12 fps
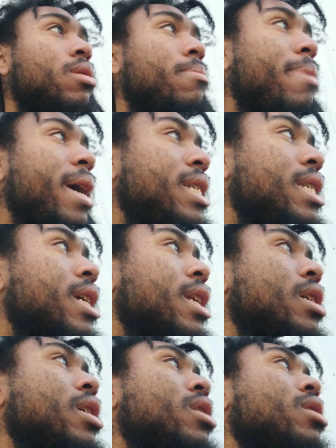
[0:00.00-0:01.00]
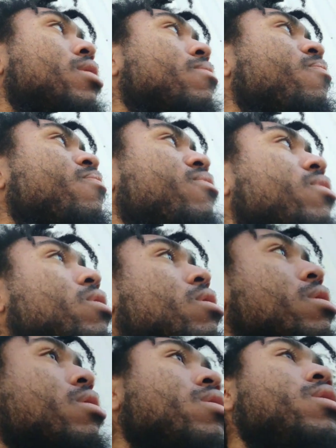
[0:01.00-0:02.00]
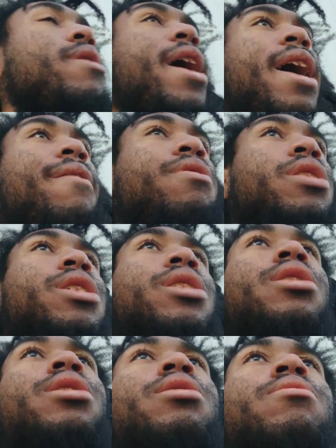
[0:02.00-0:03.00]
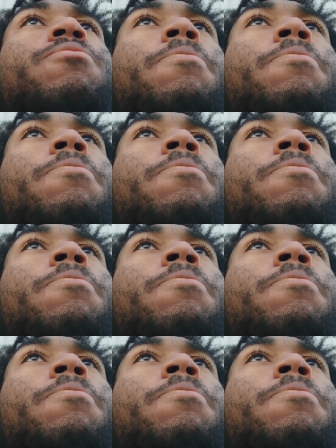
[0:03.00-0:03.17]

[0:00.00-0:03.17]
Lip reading: basically, you have this